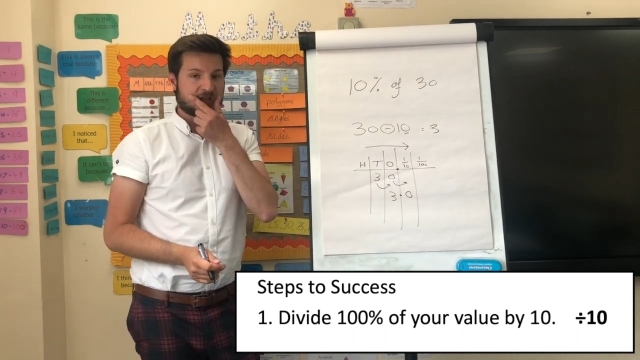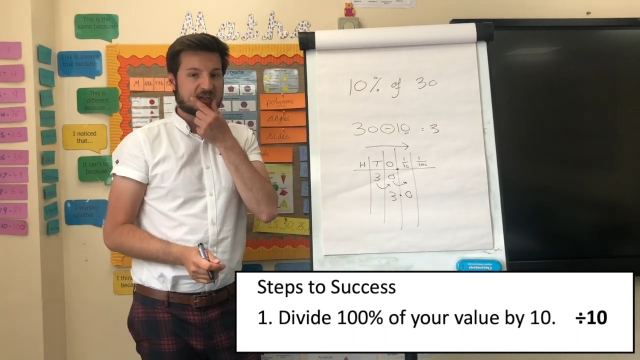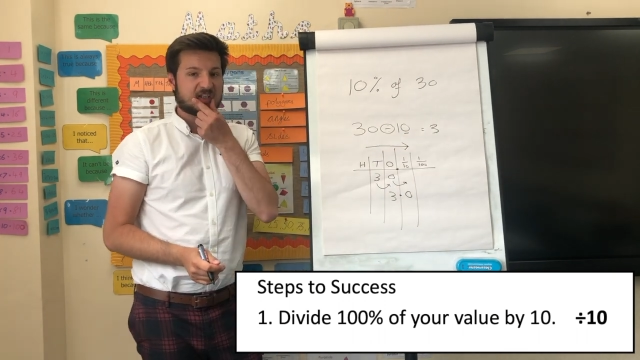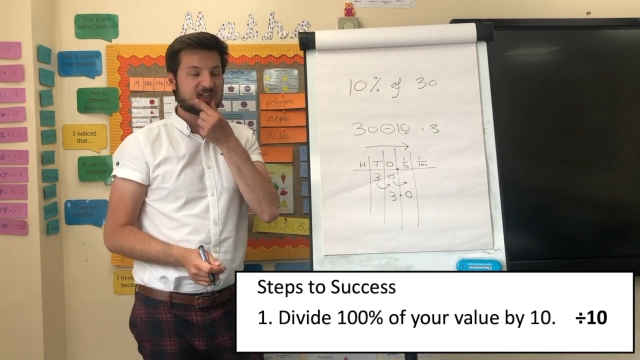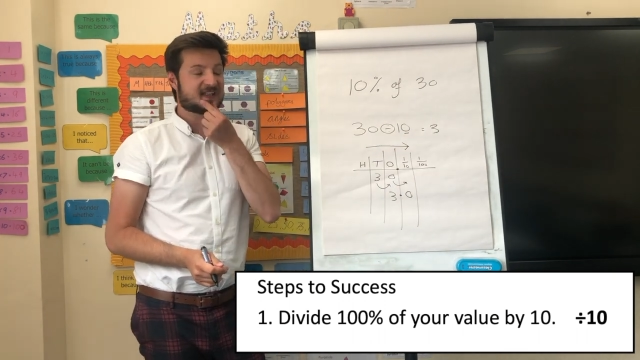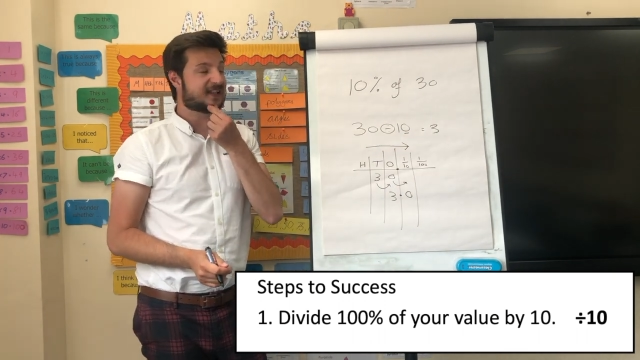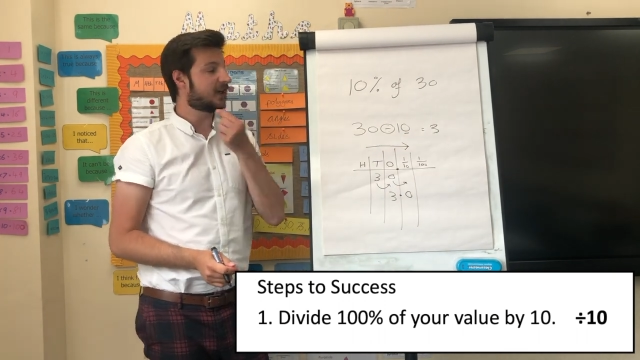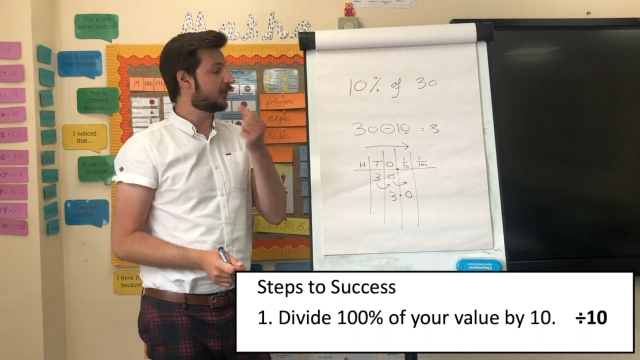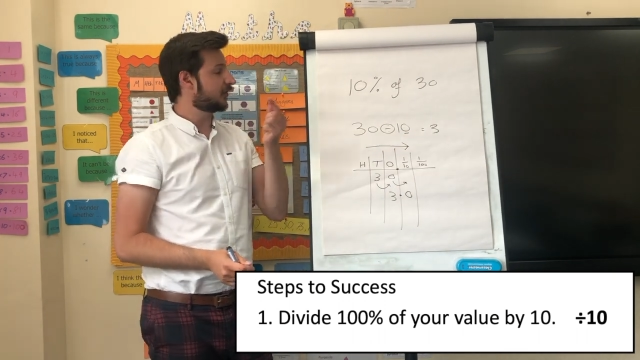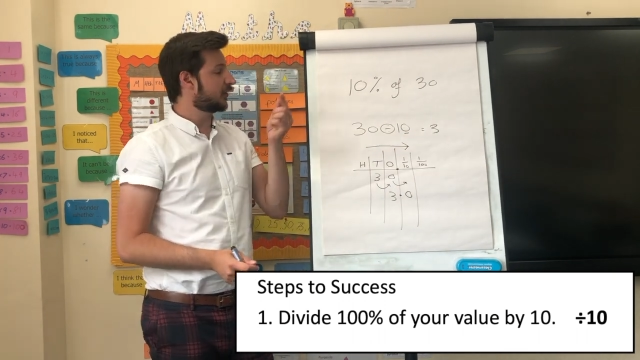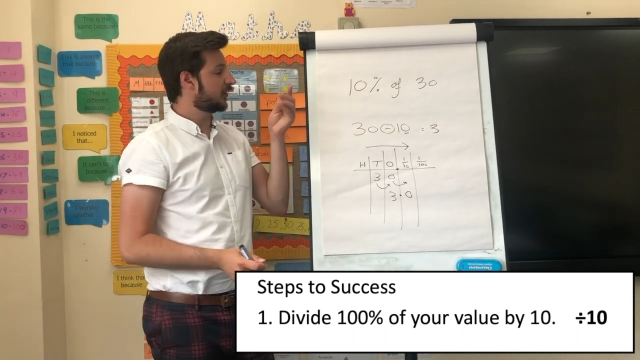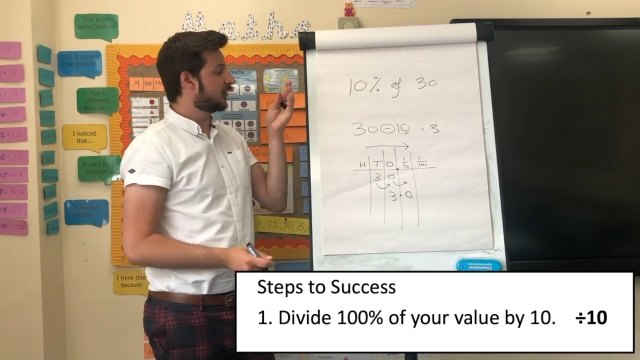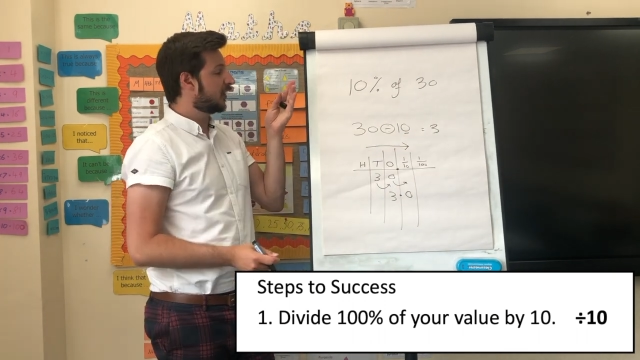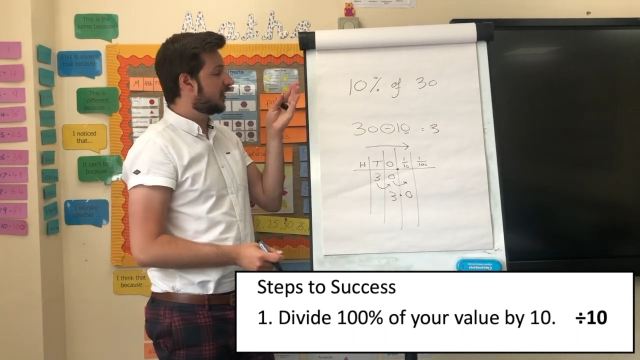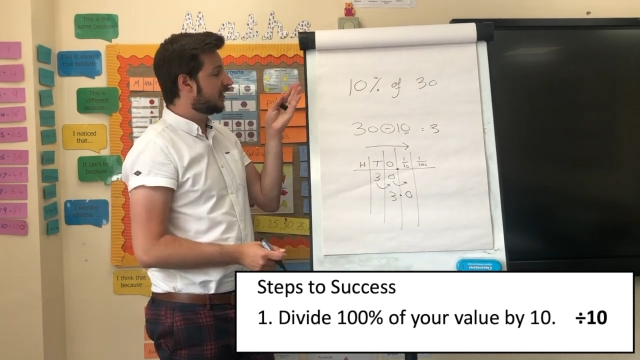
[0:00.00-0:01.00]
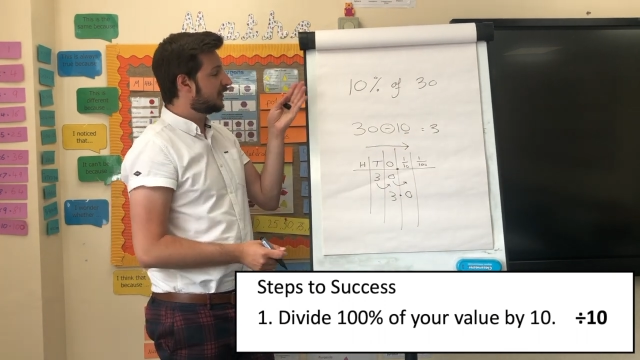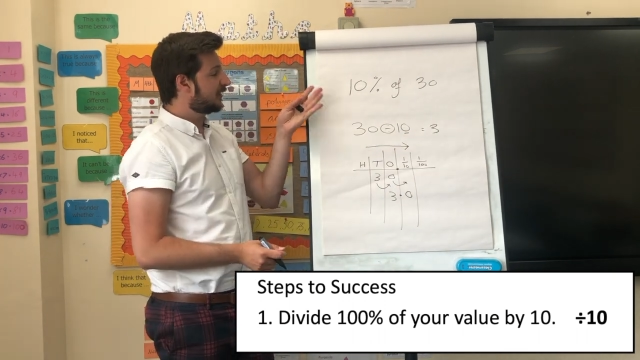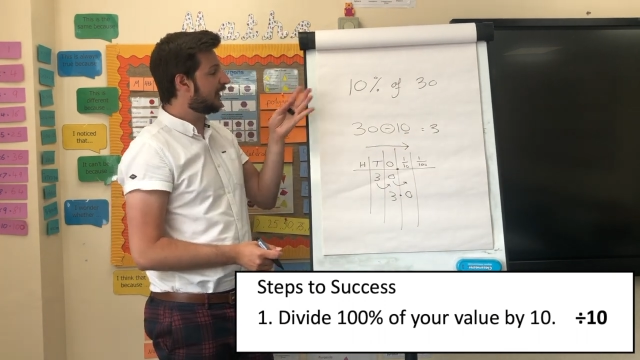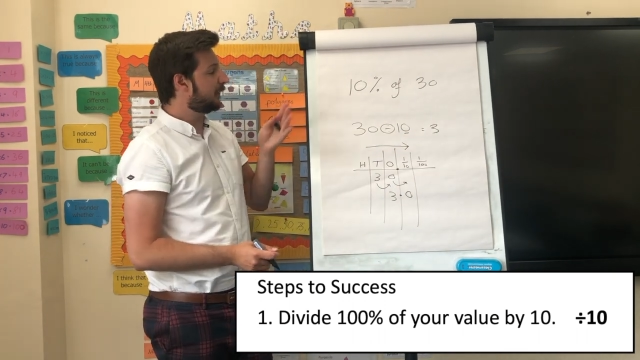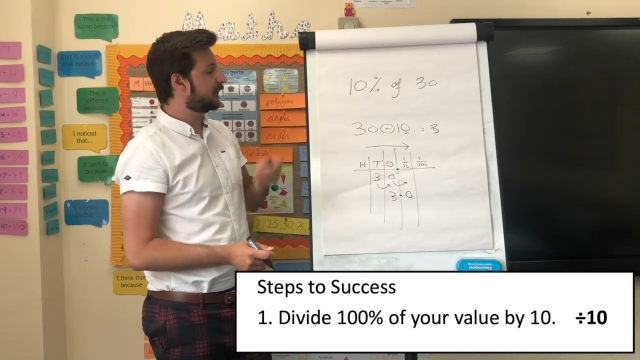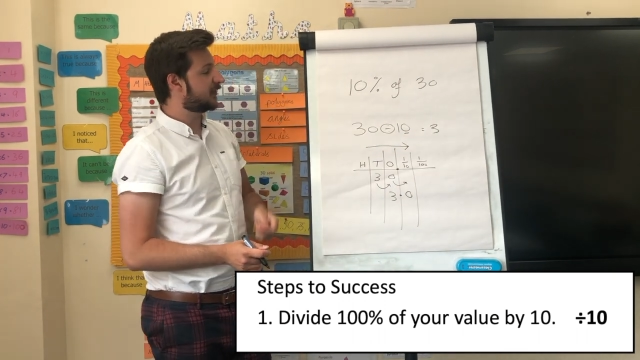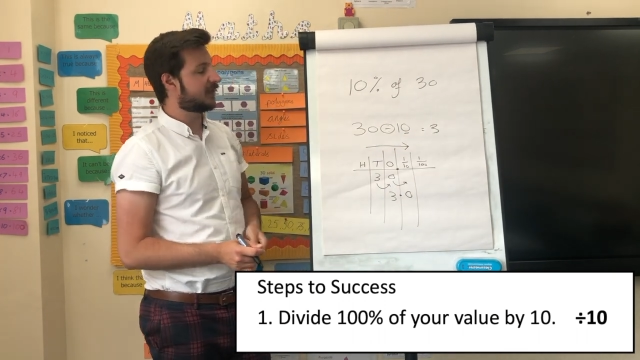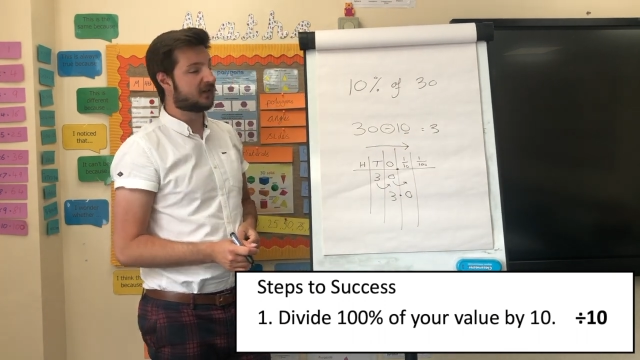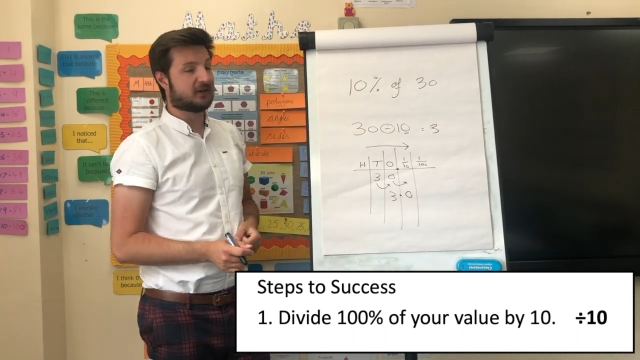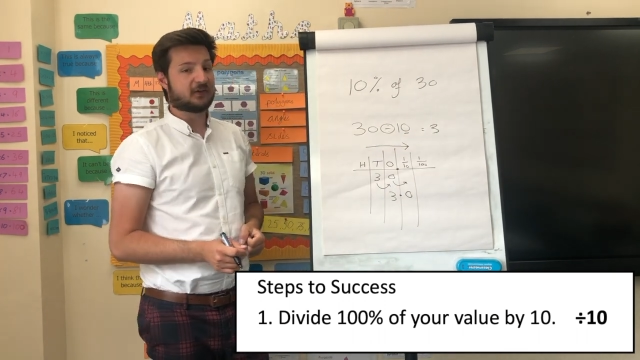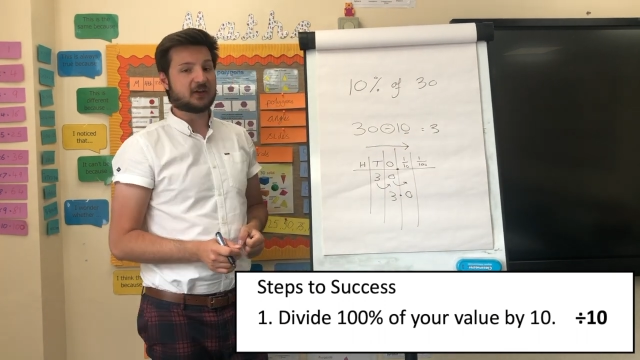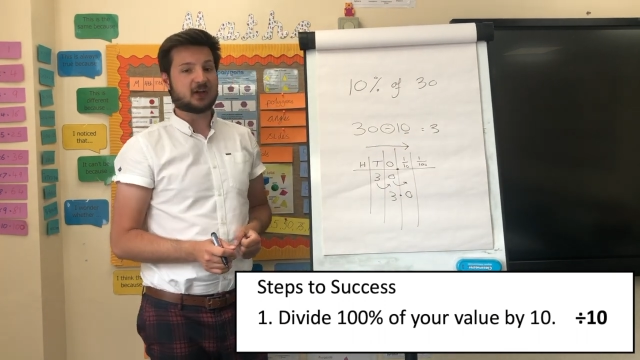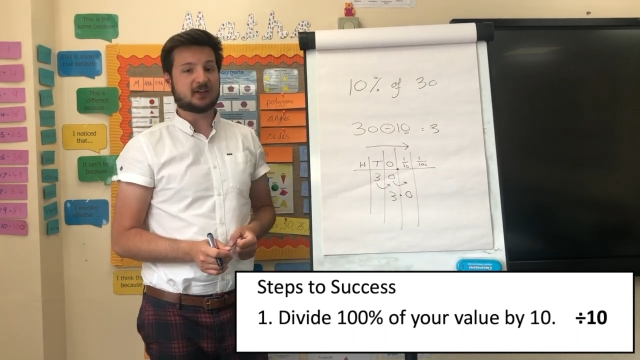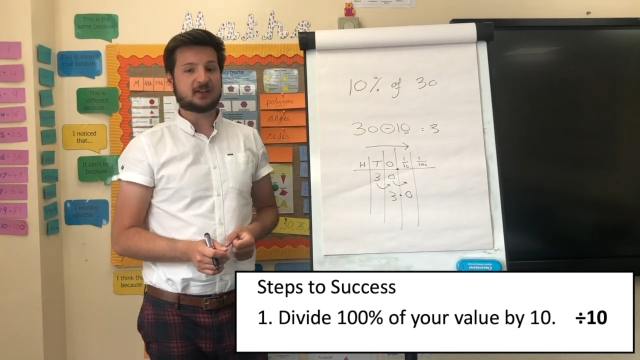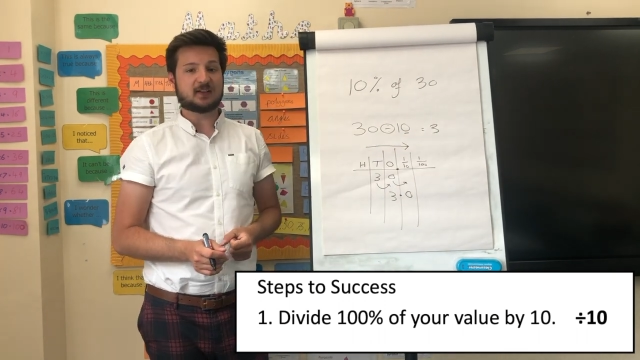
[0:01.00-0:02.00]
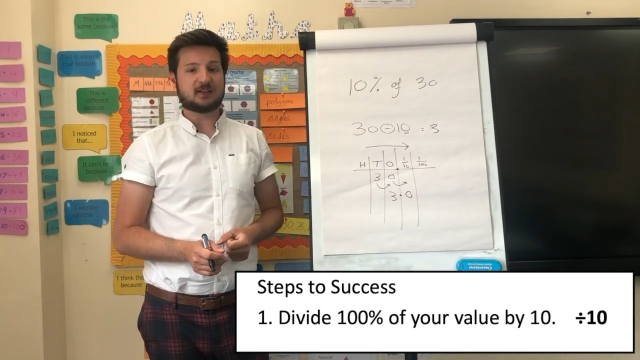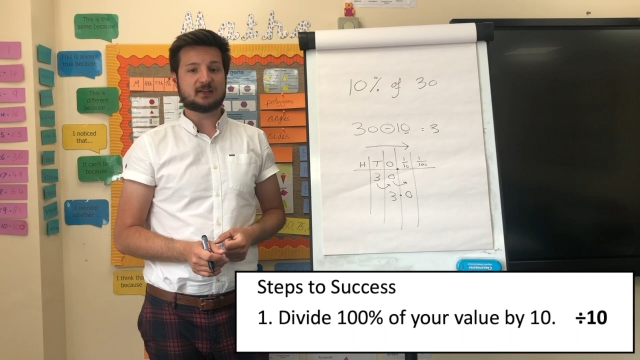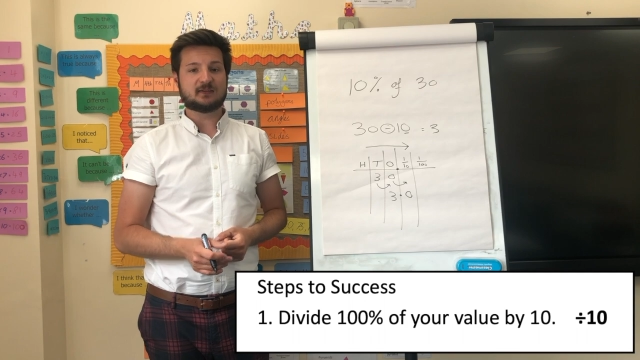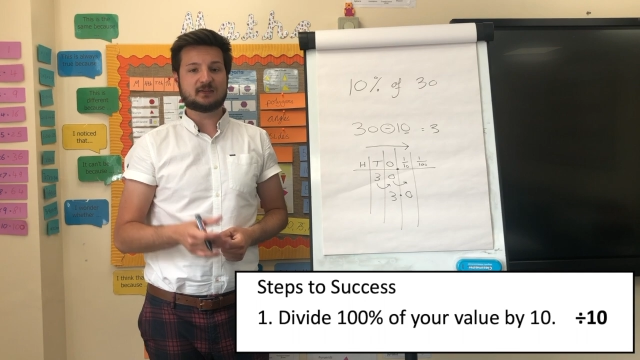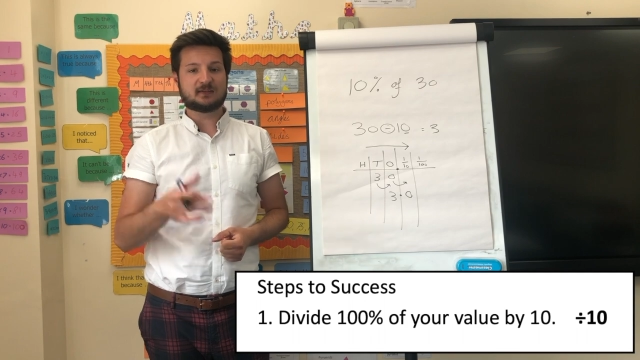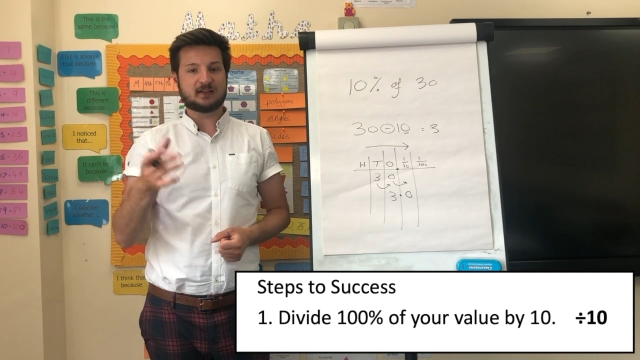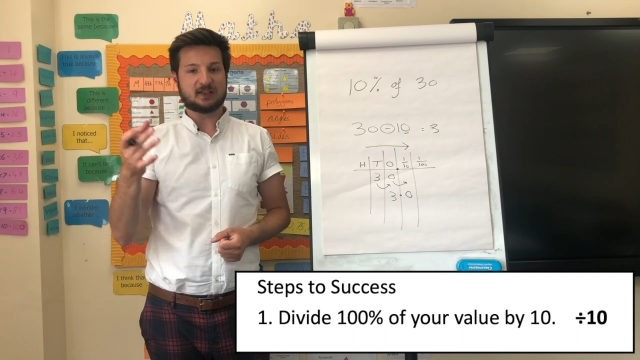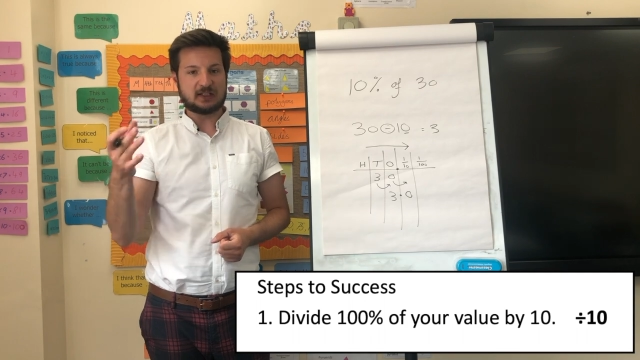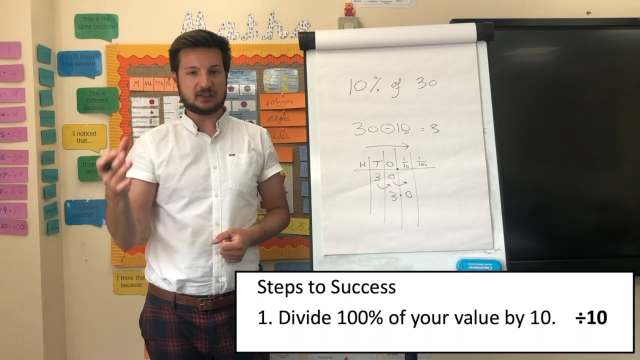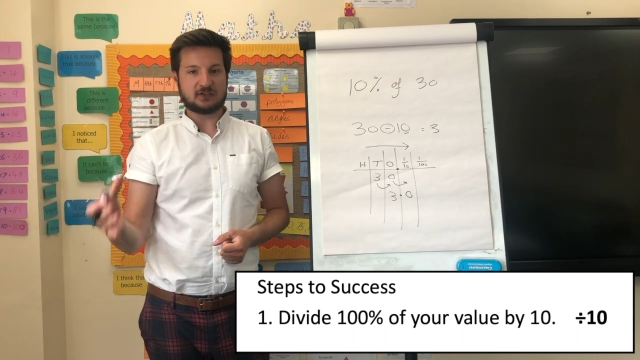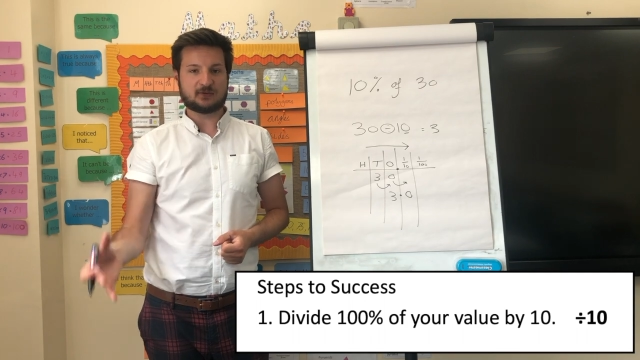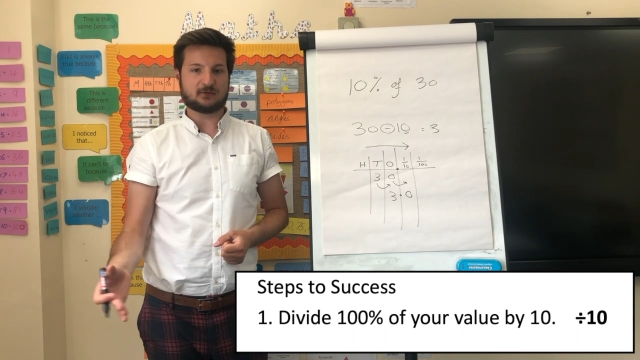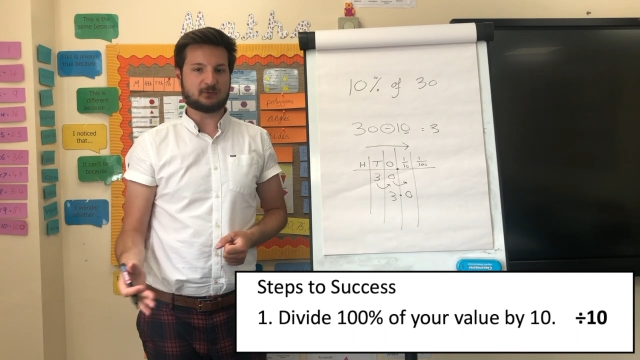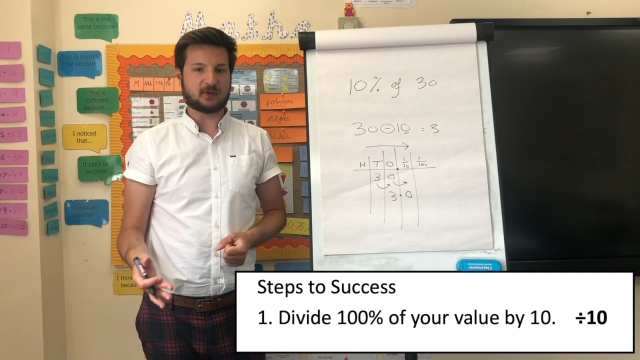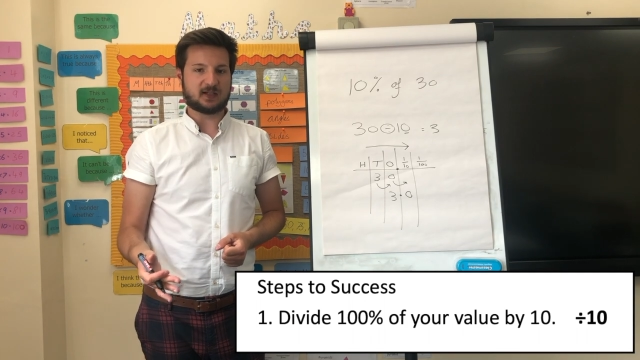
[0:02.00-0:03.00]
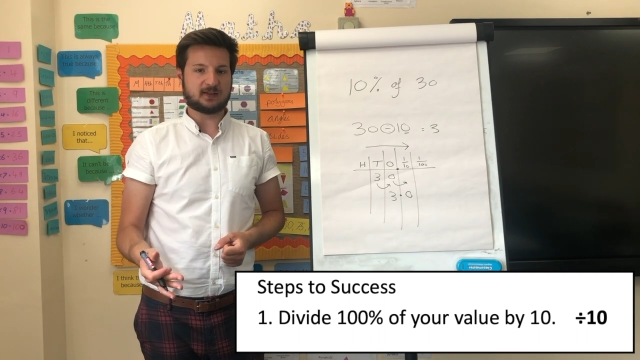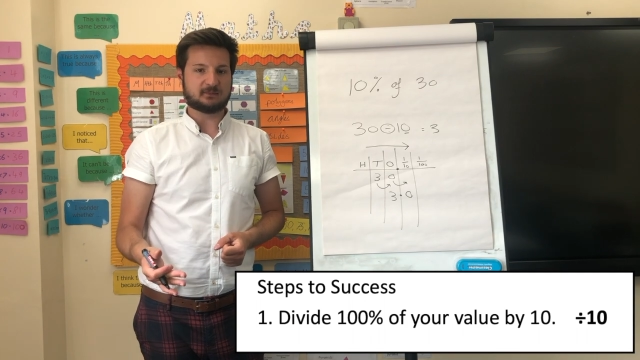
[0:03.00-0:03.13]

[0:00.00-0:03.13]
This tells us 10% of 30 is 3.